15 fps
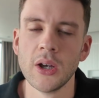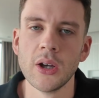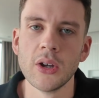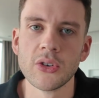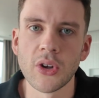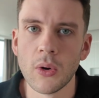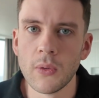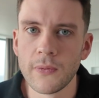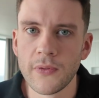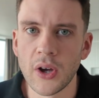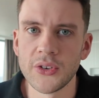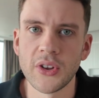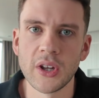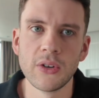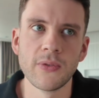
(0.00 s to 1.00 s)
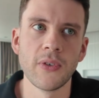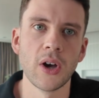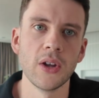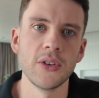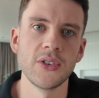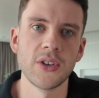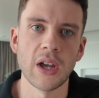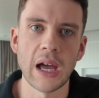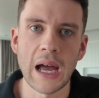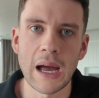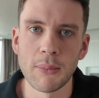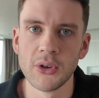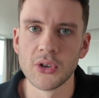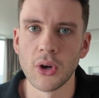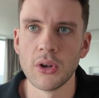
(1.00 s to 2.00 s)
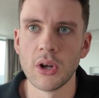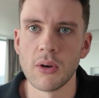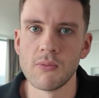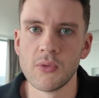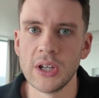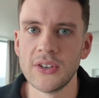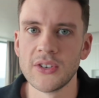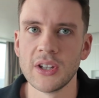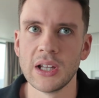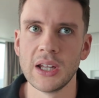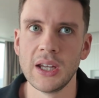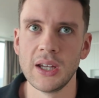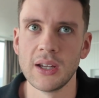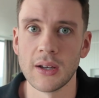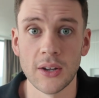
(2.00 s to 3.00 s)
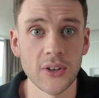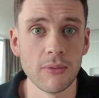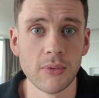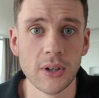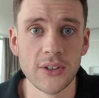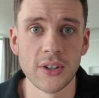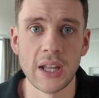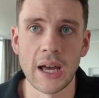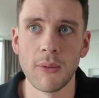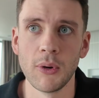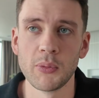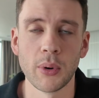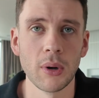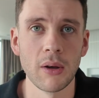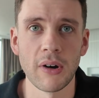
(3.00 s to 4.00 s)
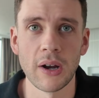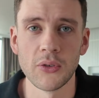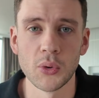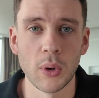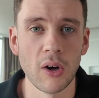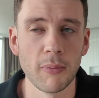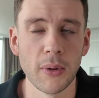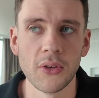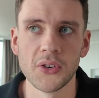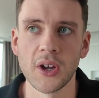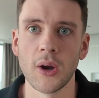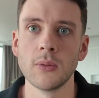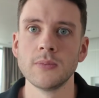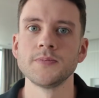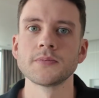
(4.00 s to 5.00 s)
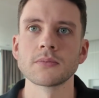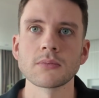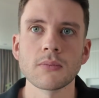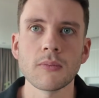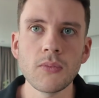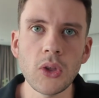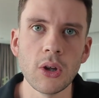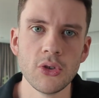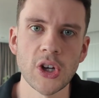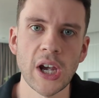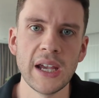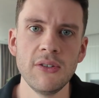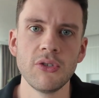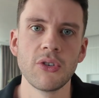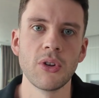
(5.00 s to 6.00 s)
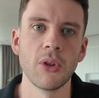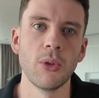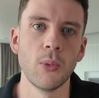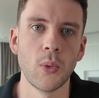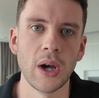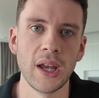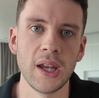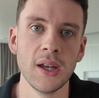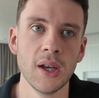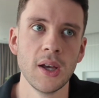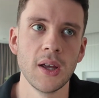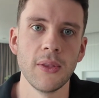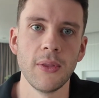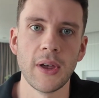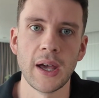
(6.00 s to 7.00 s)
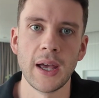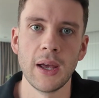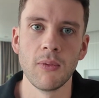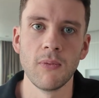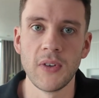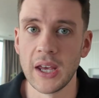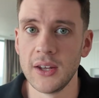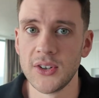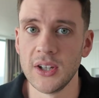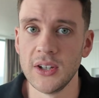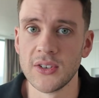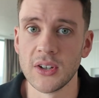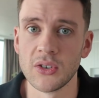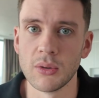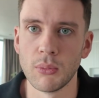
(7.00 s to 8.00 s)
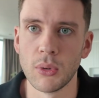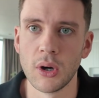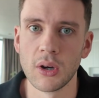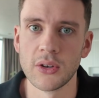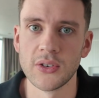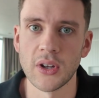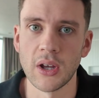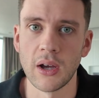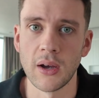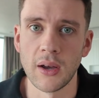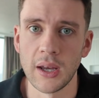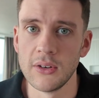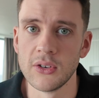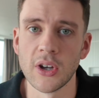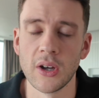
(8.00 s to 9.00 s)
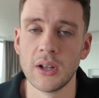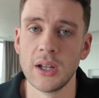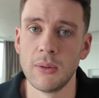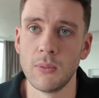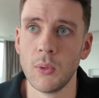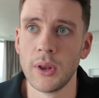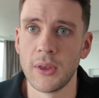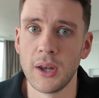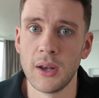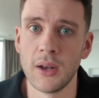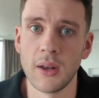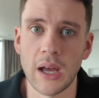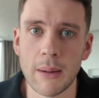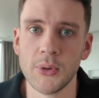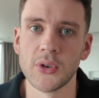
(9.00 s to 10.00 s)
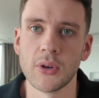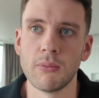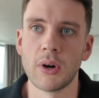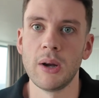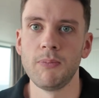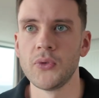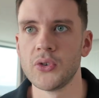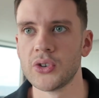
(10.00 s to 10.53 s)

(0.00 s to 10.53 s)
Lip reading: So first things first, Amazon recently, I say recent now, it's probably around 12 months ago, changed the way their VAT system works internally within Amazon, right?